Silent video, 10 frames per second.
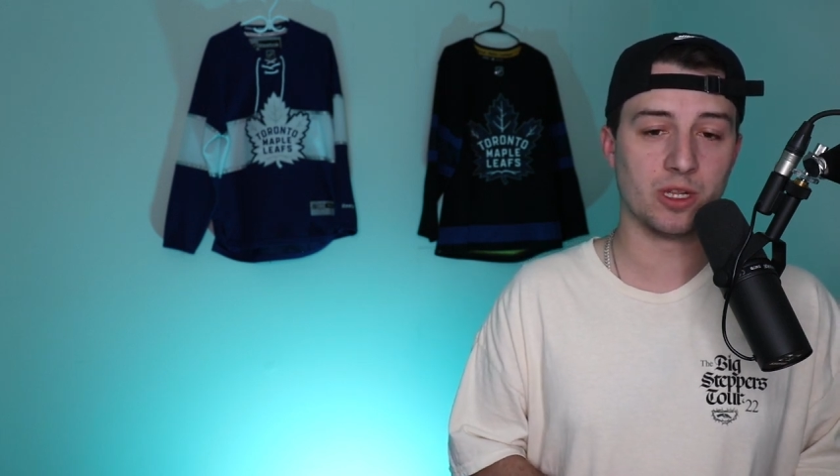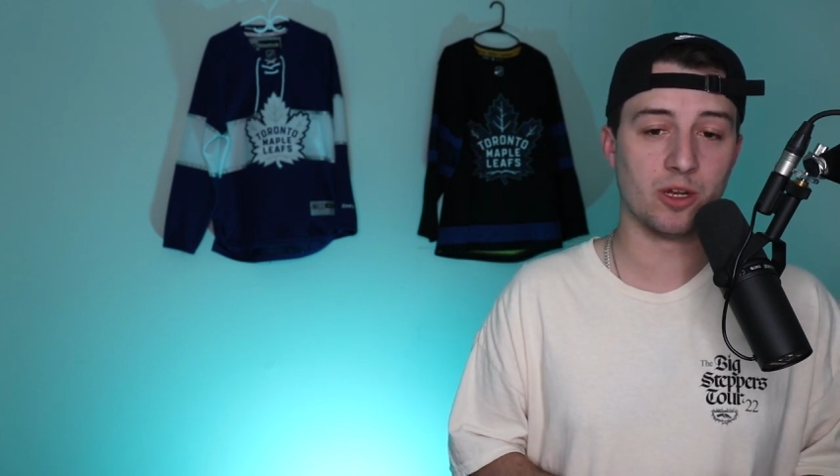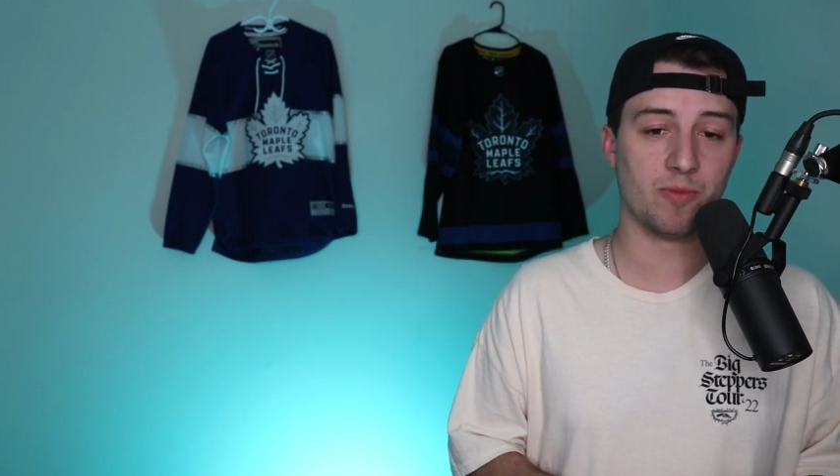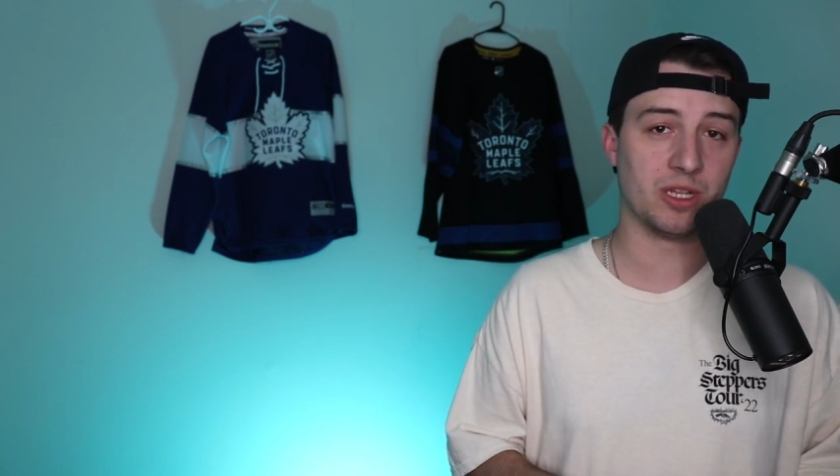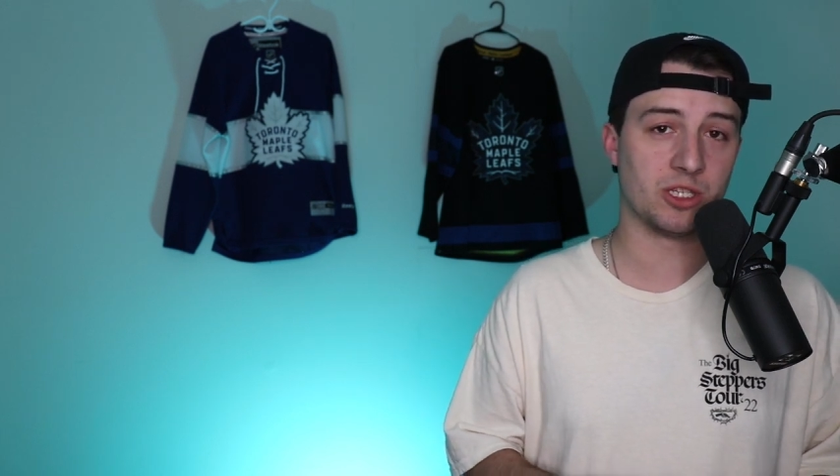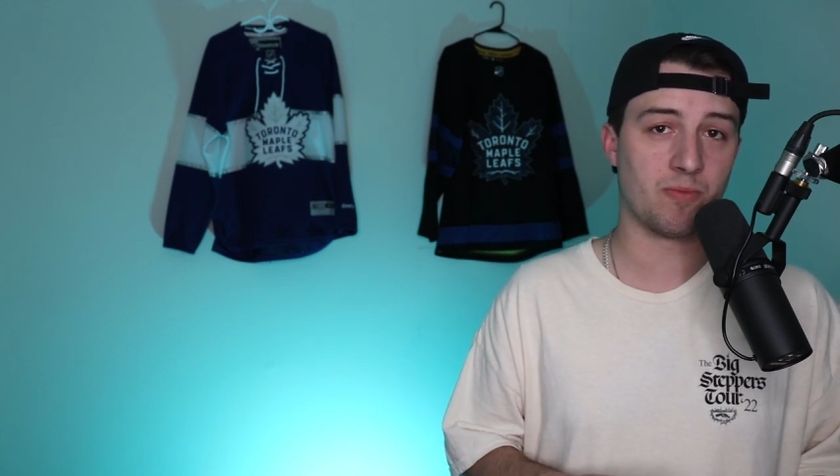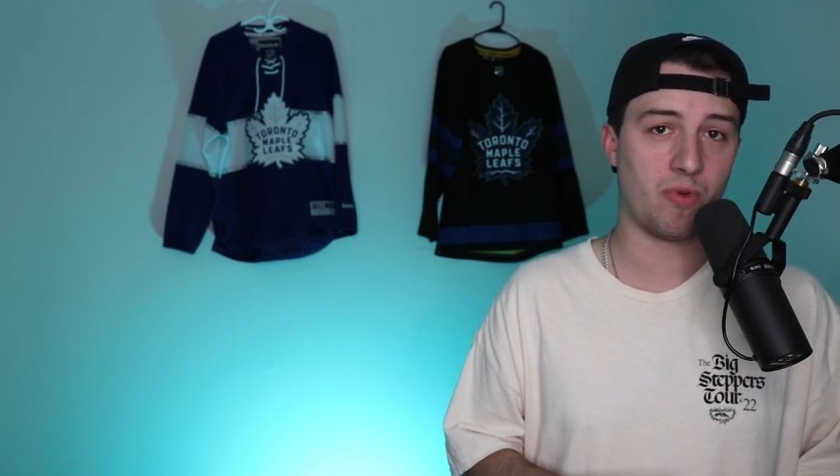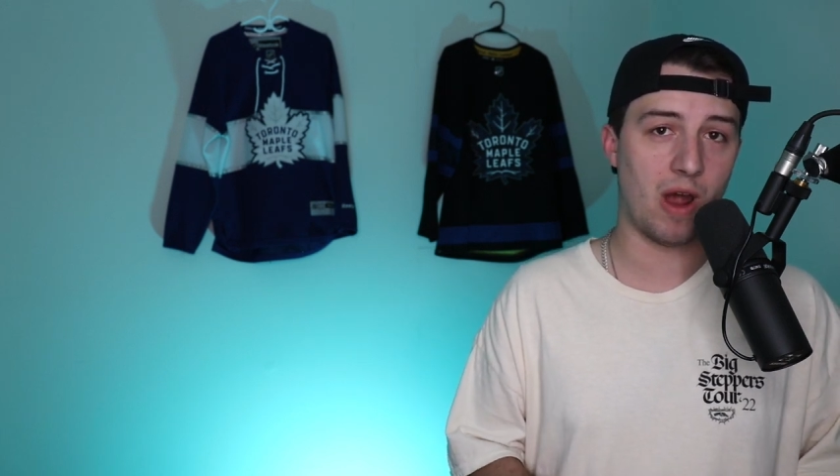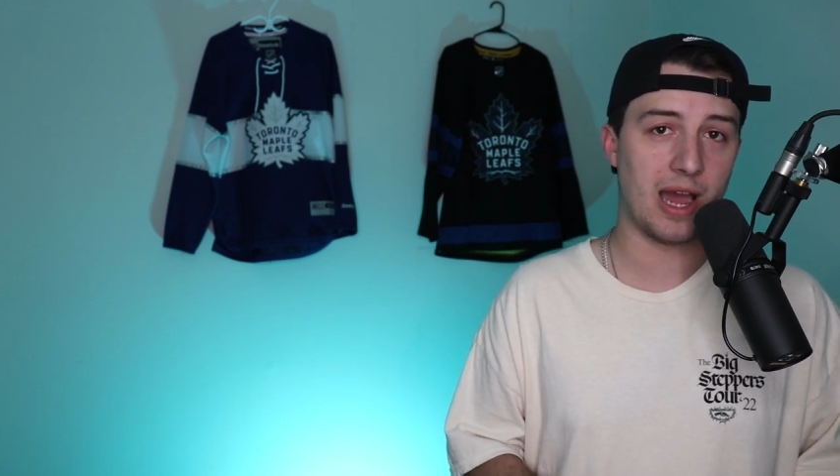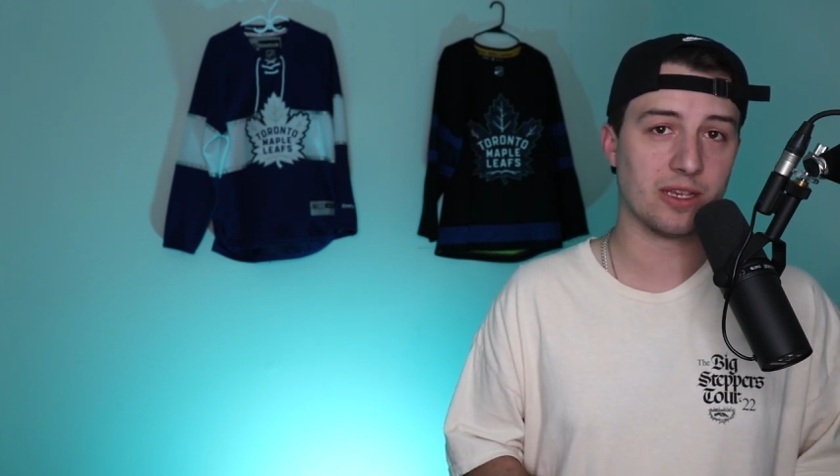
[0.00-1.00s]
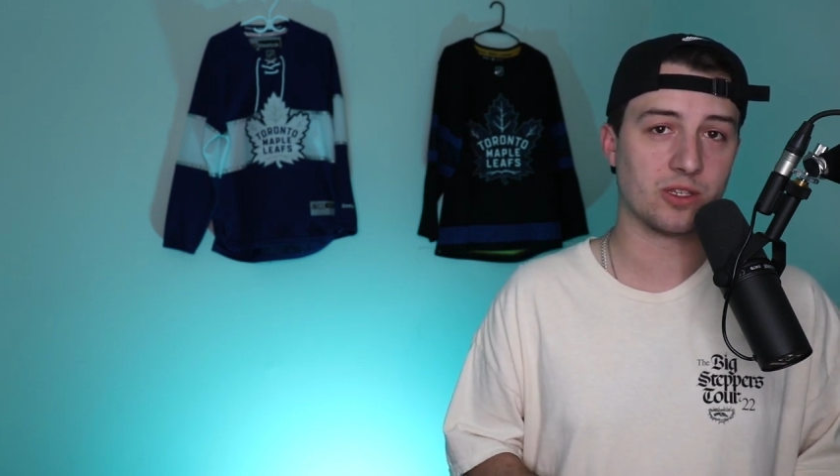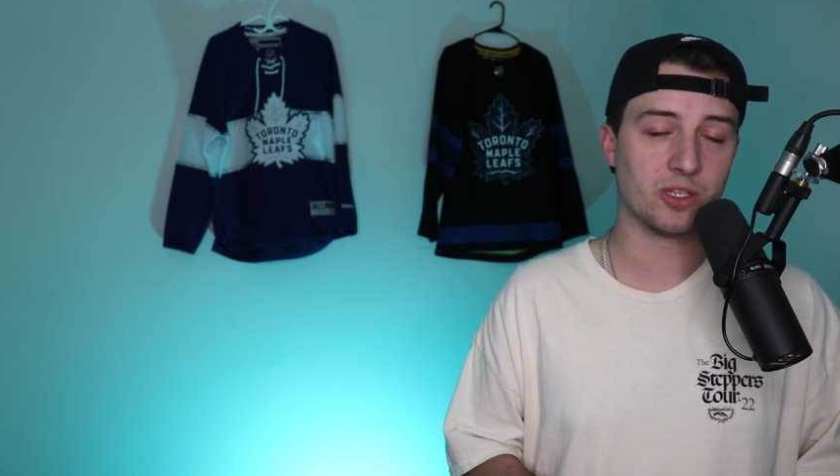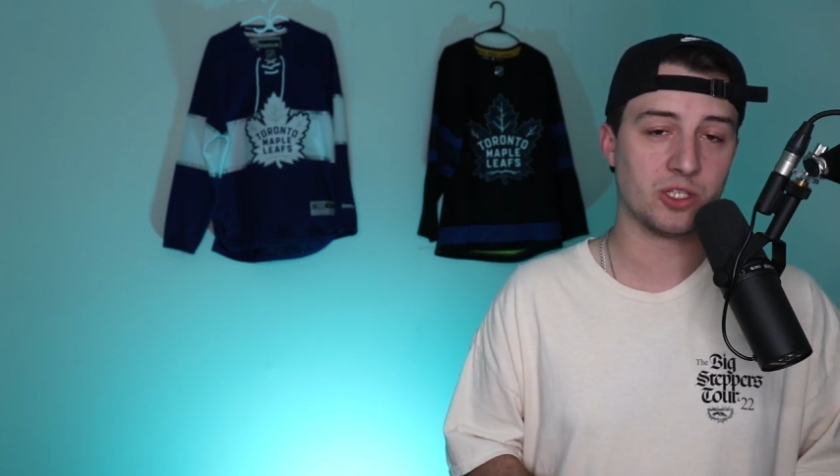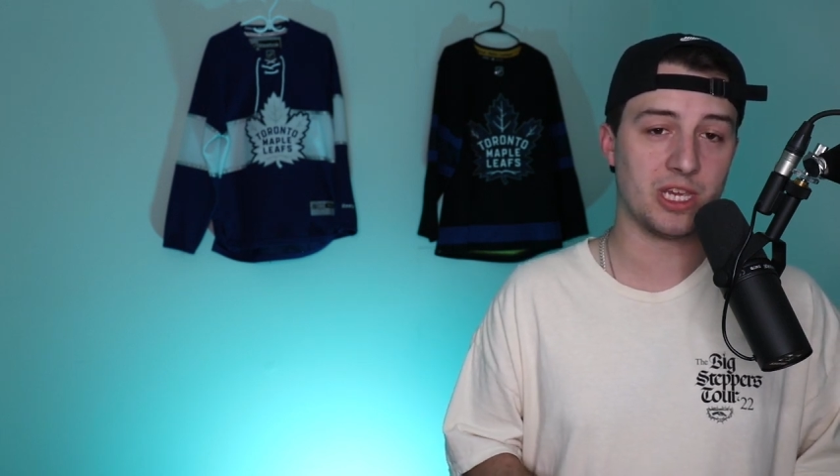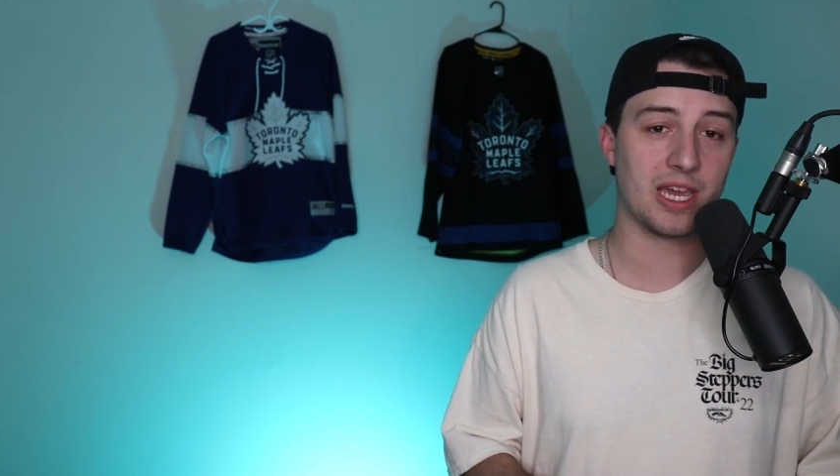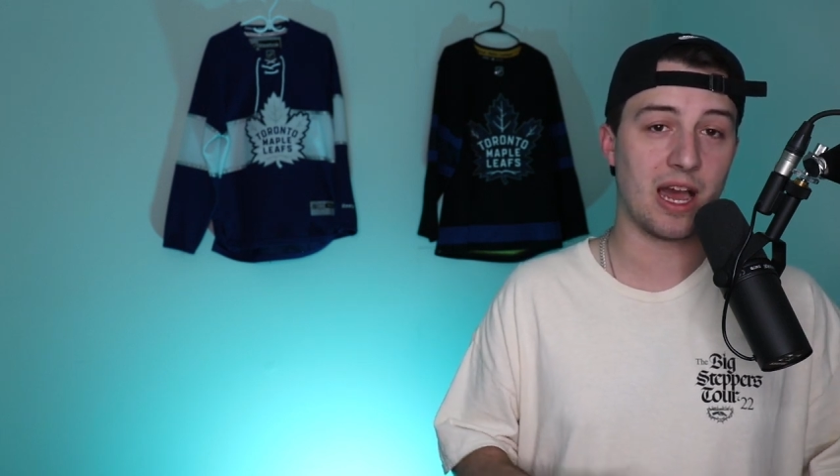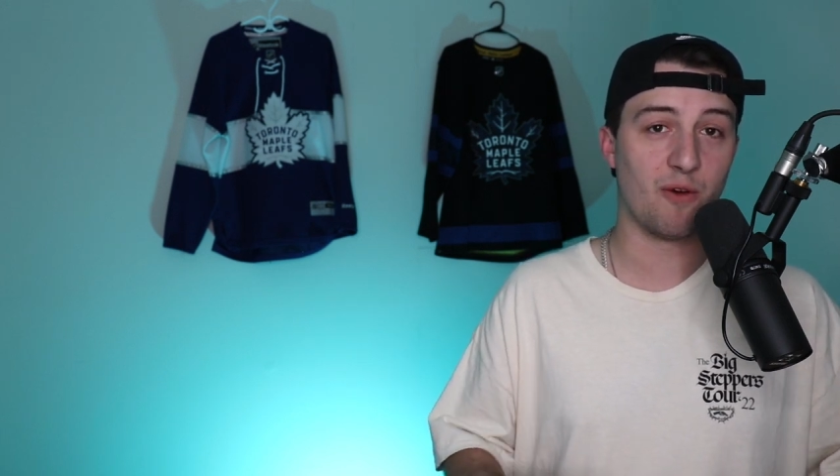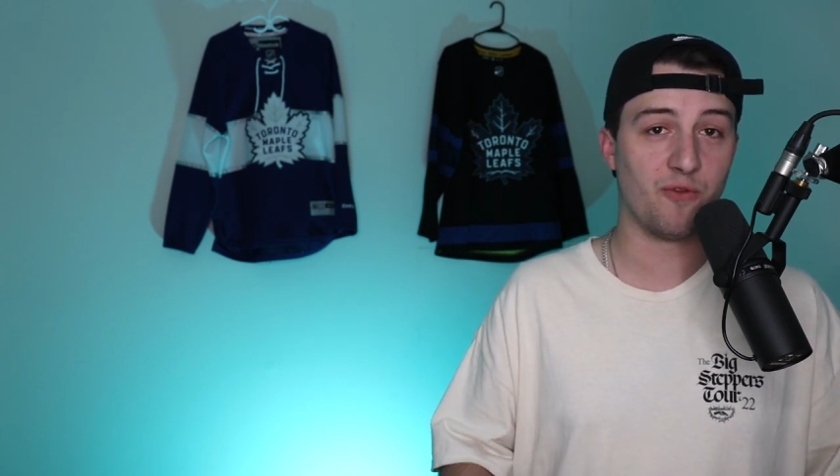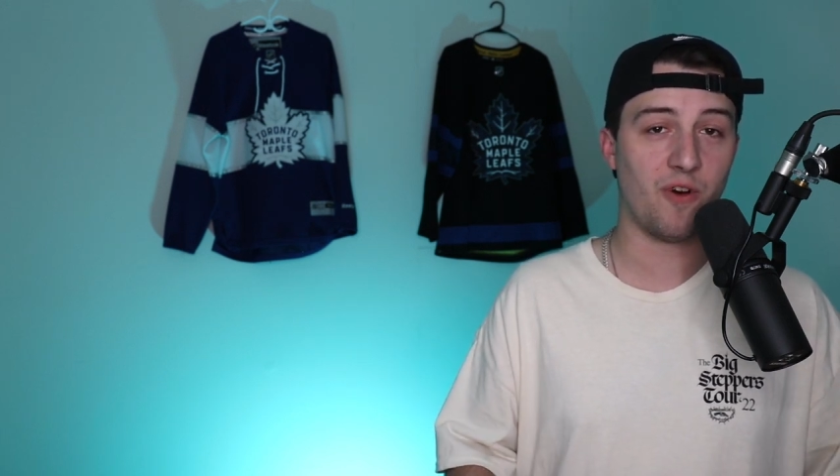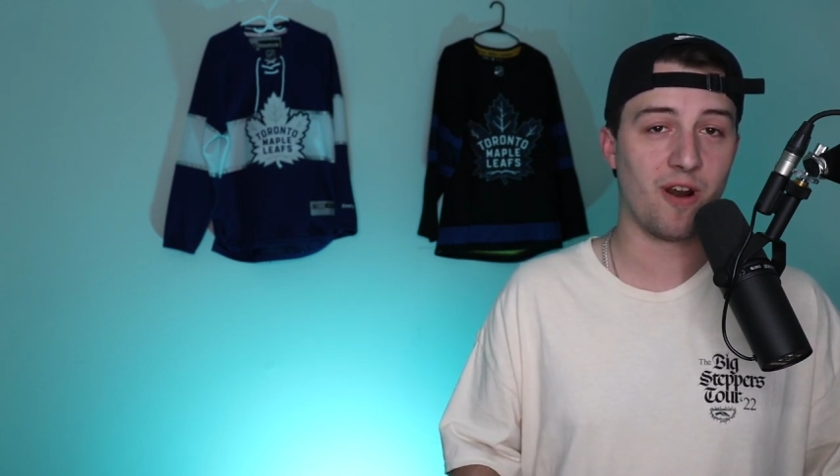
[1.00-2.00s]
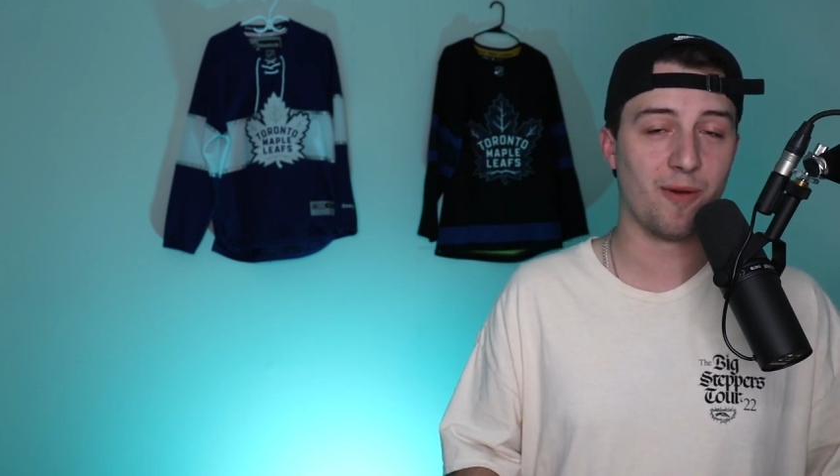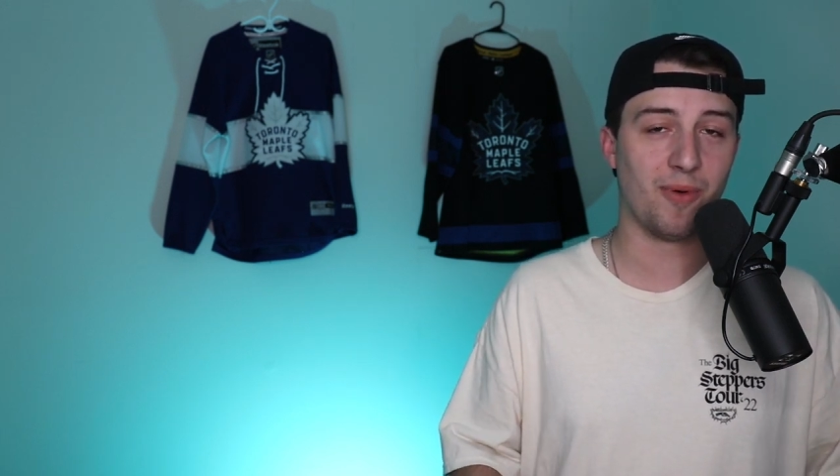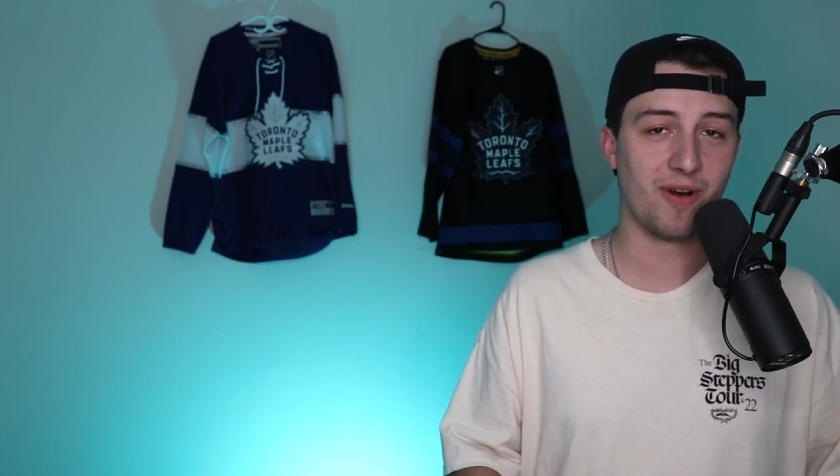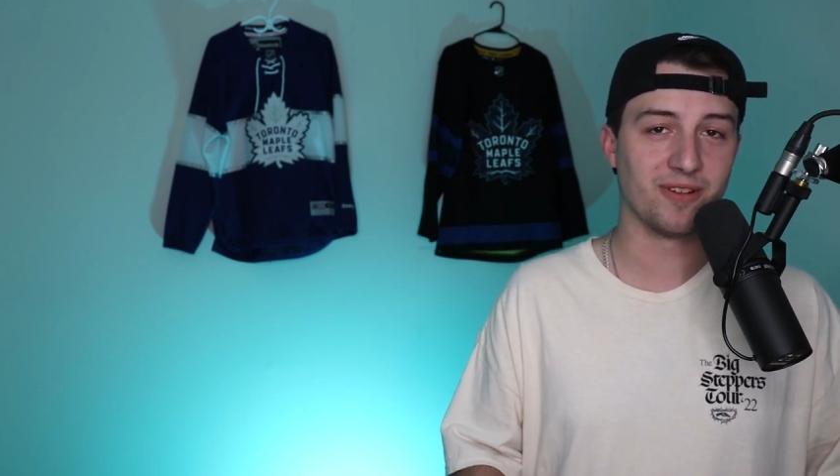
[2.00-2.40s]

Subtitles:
a little bit surprised seeing how far apart